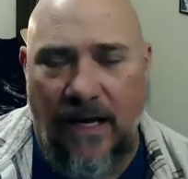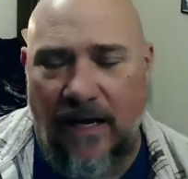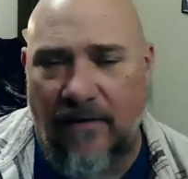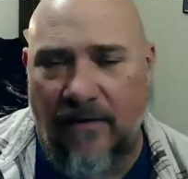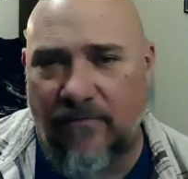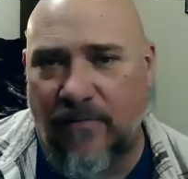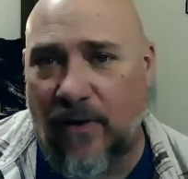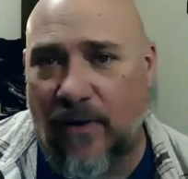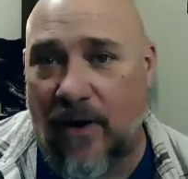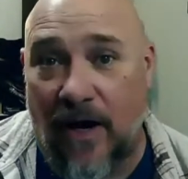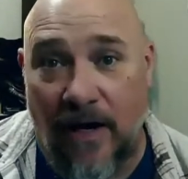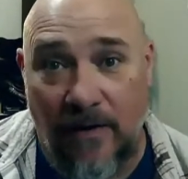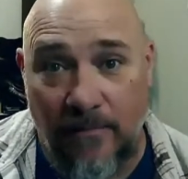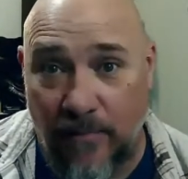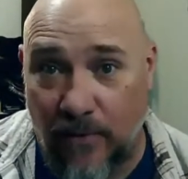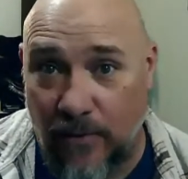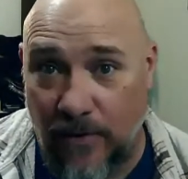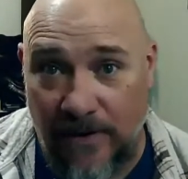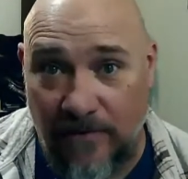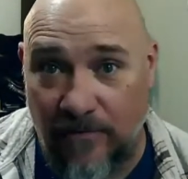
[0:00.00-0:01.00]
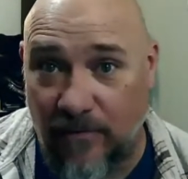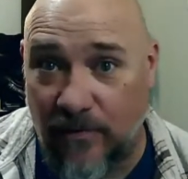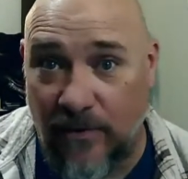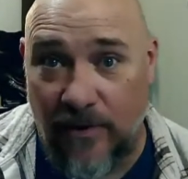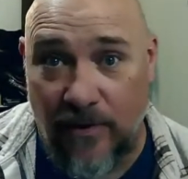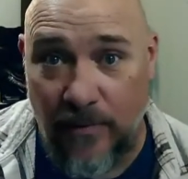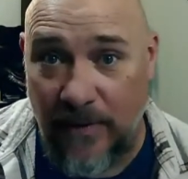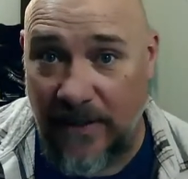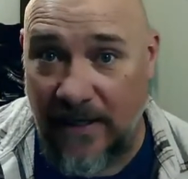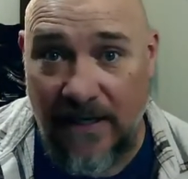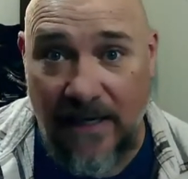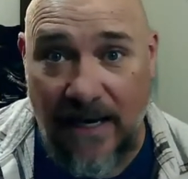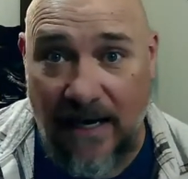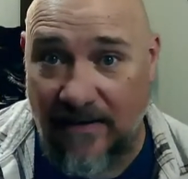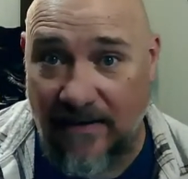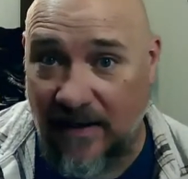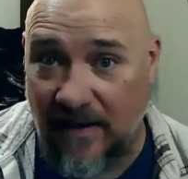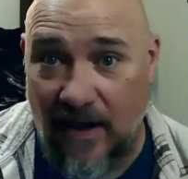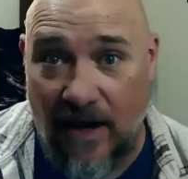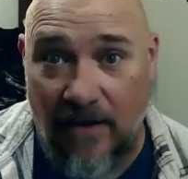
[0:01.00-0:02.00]
for onboarding for a week at
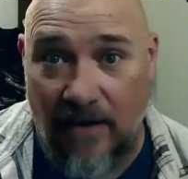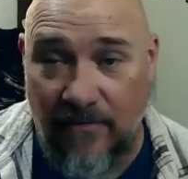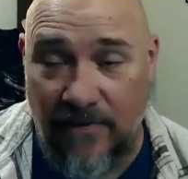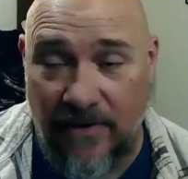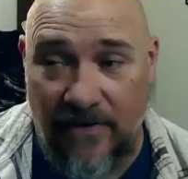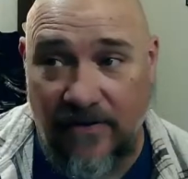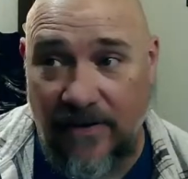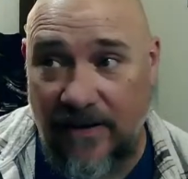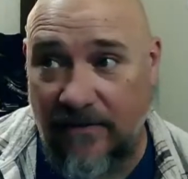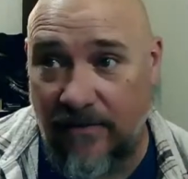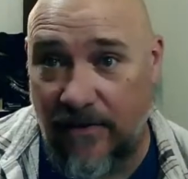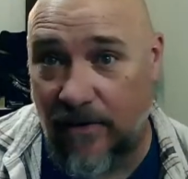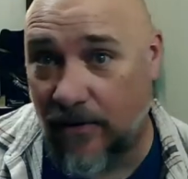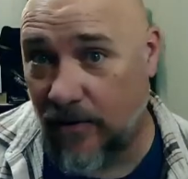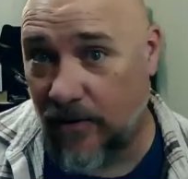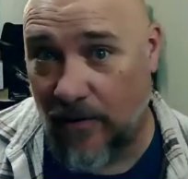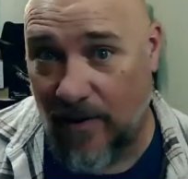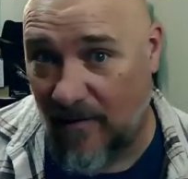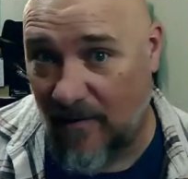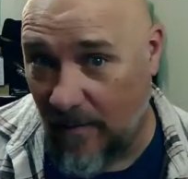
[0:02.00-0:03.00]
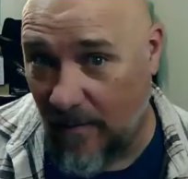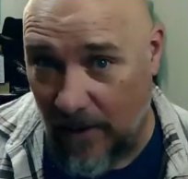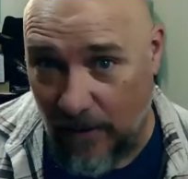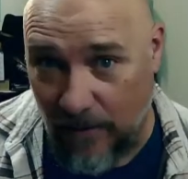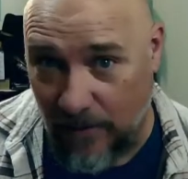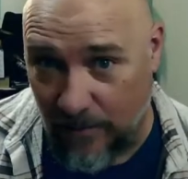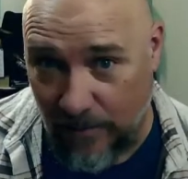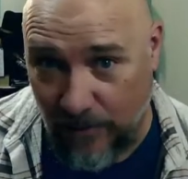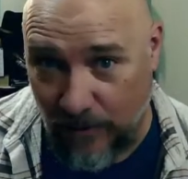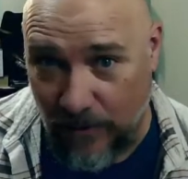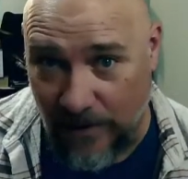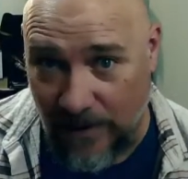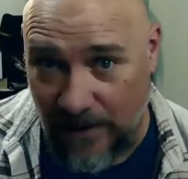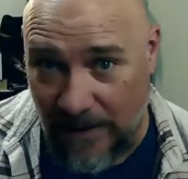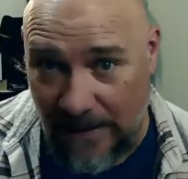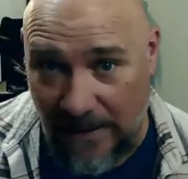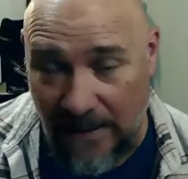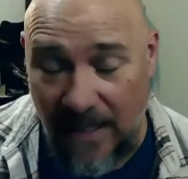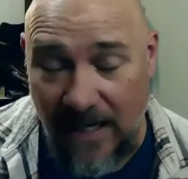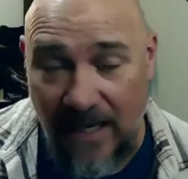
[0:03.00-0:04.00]
the office, even though they're a remote
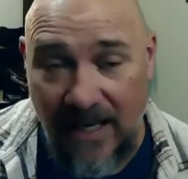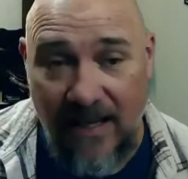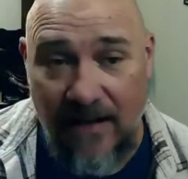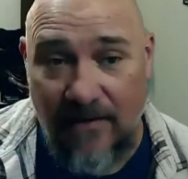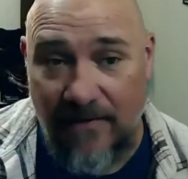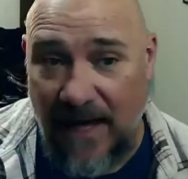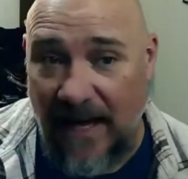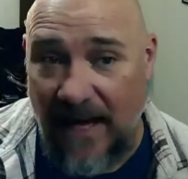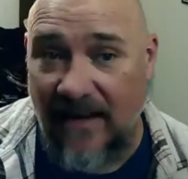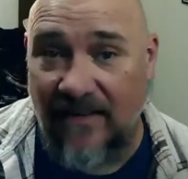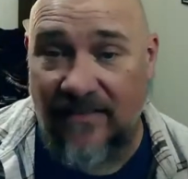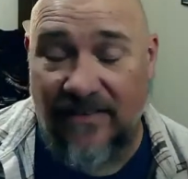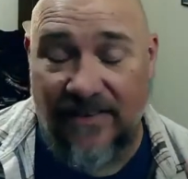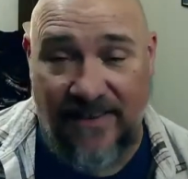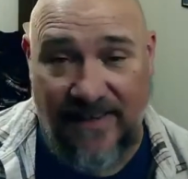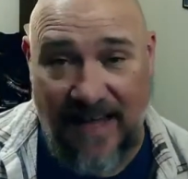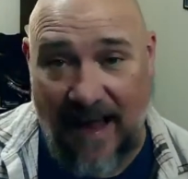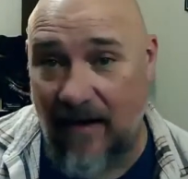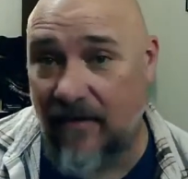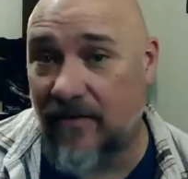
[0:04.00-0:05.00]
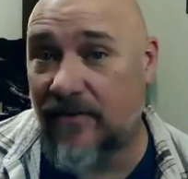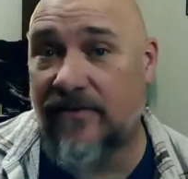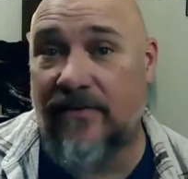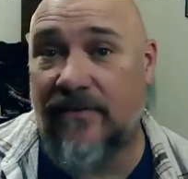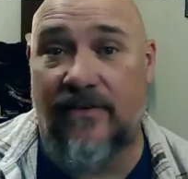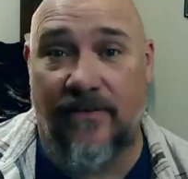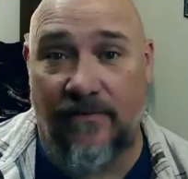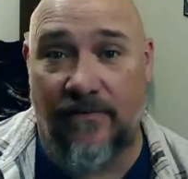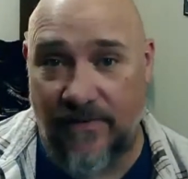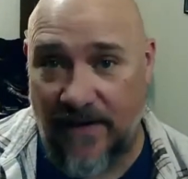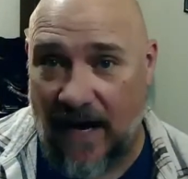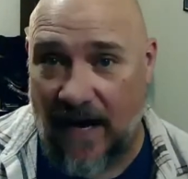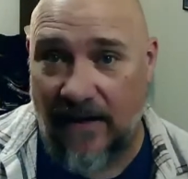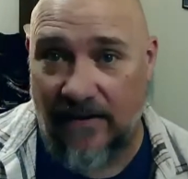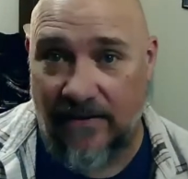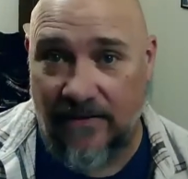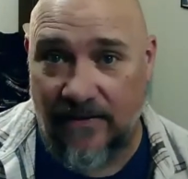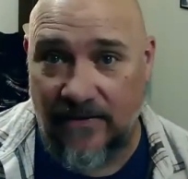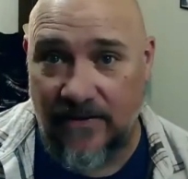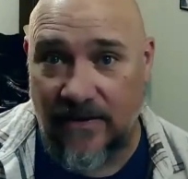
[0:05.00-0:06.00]
employee, that is thousands of
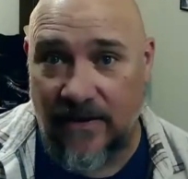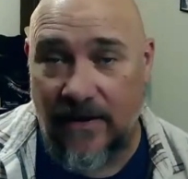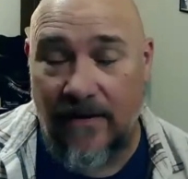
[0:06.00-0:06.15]
dollars.